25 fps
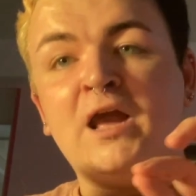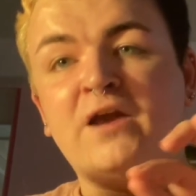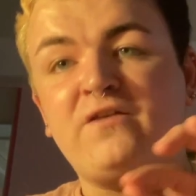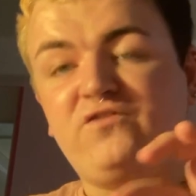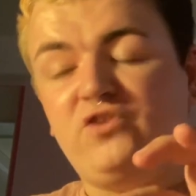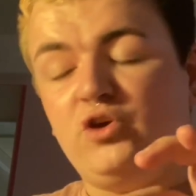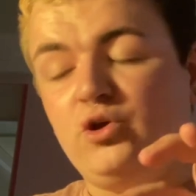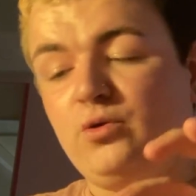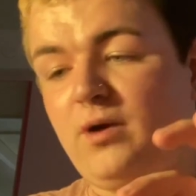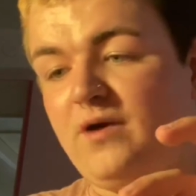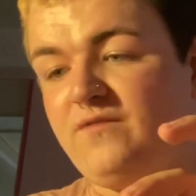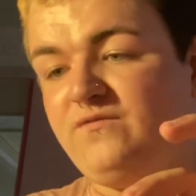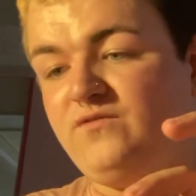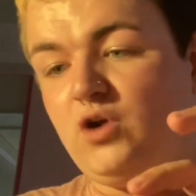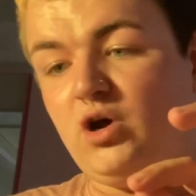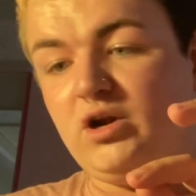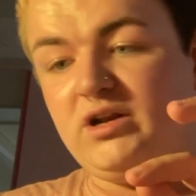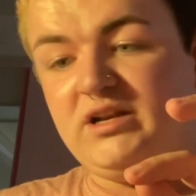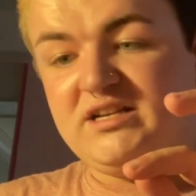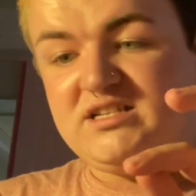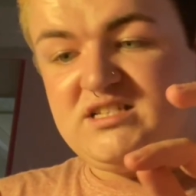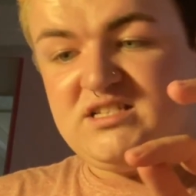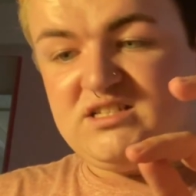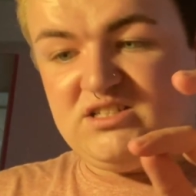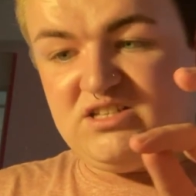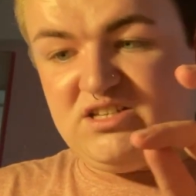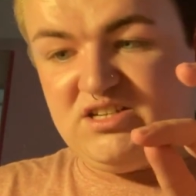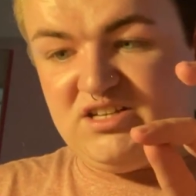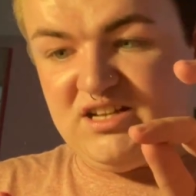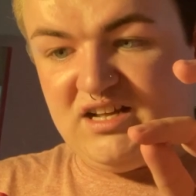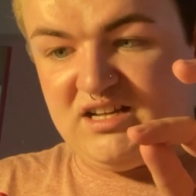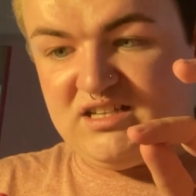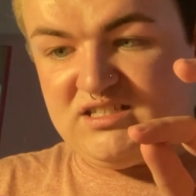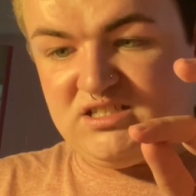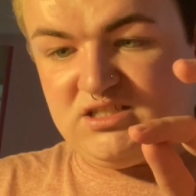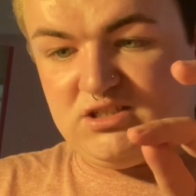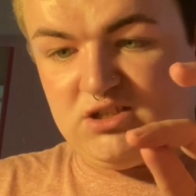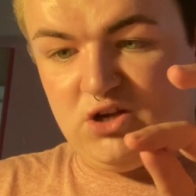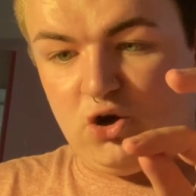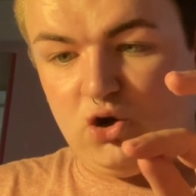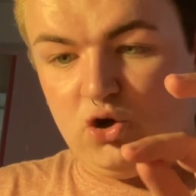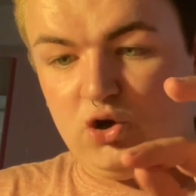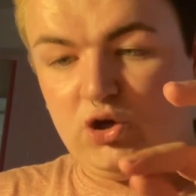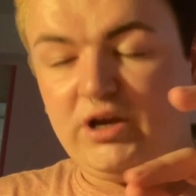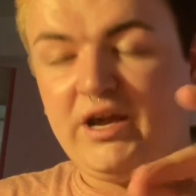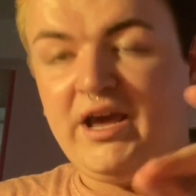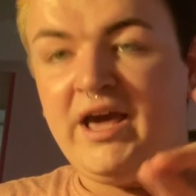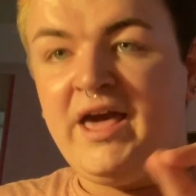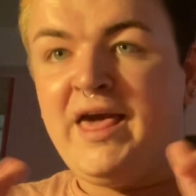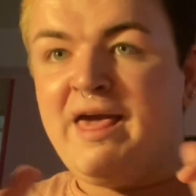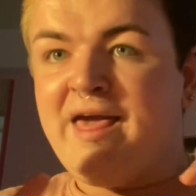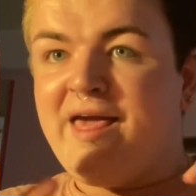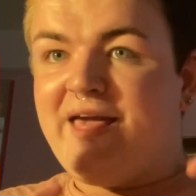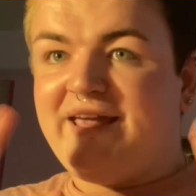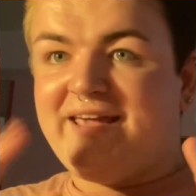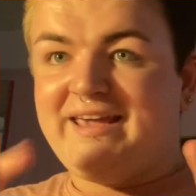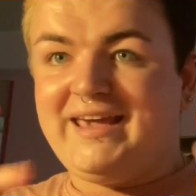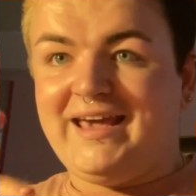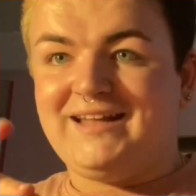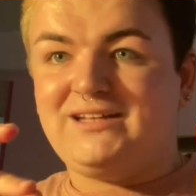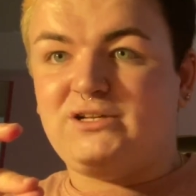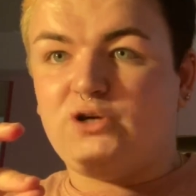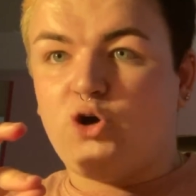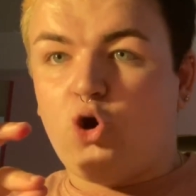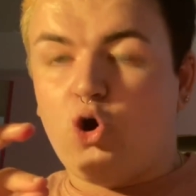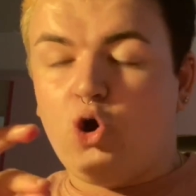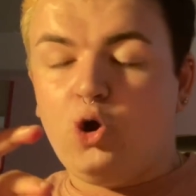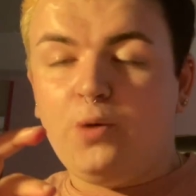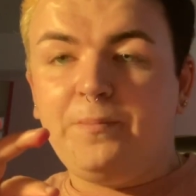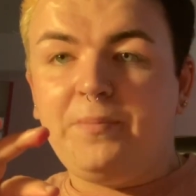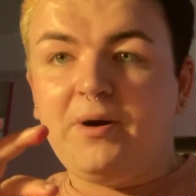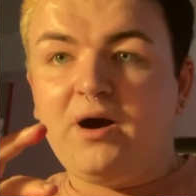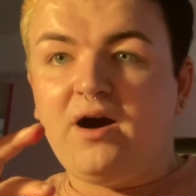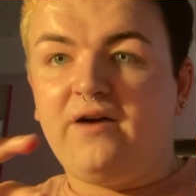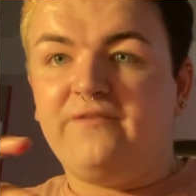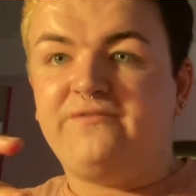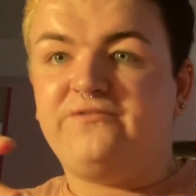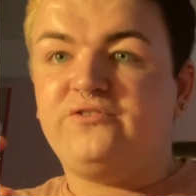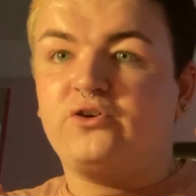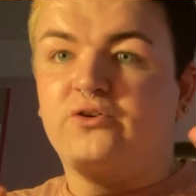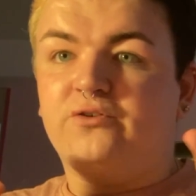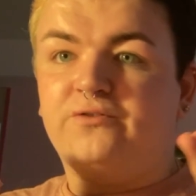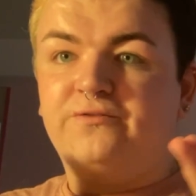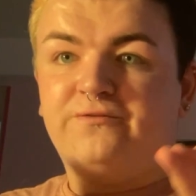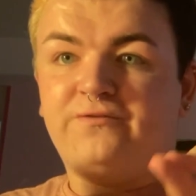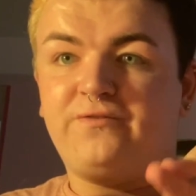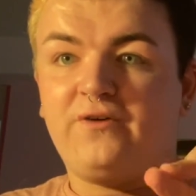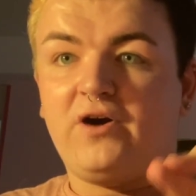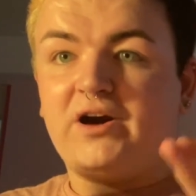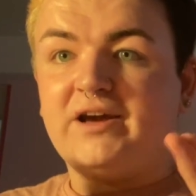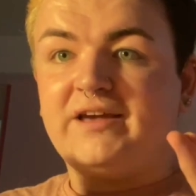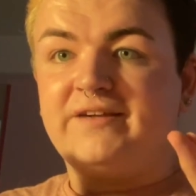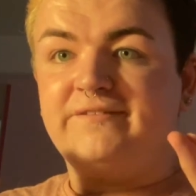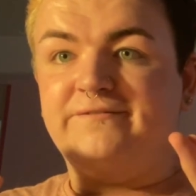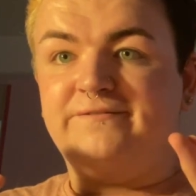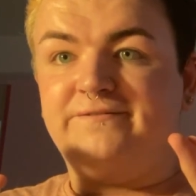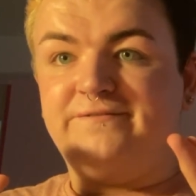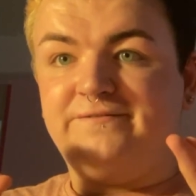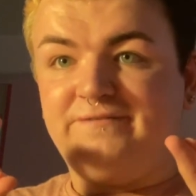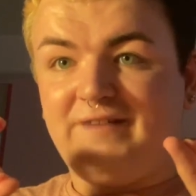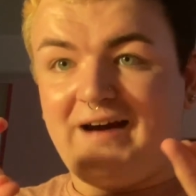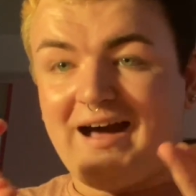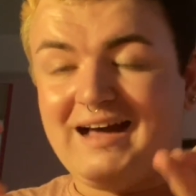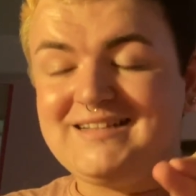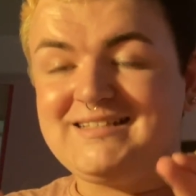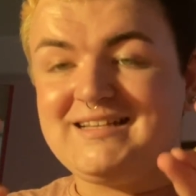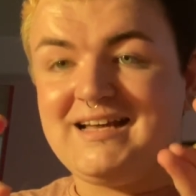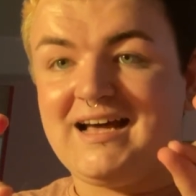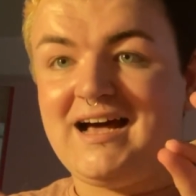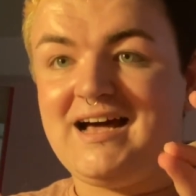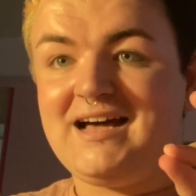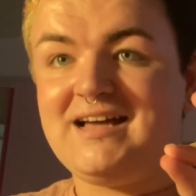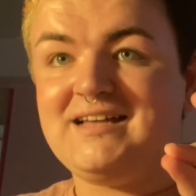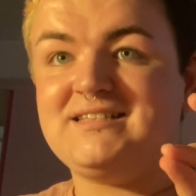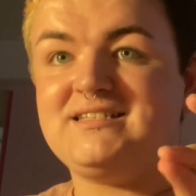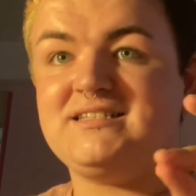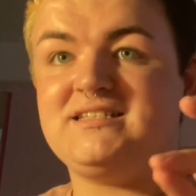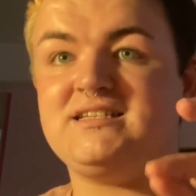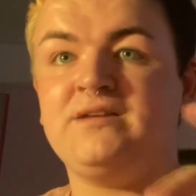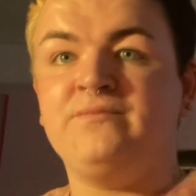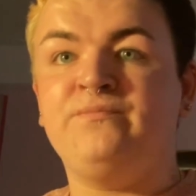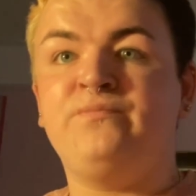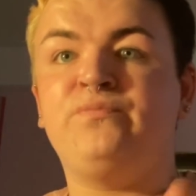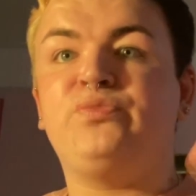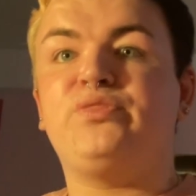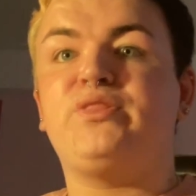If you have not listened to that song, get up off your fucking fat ass.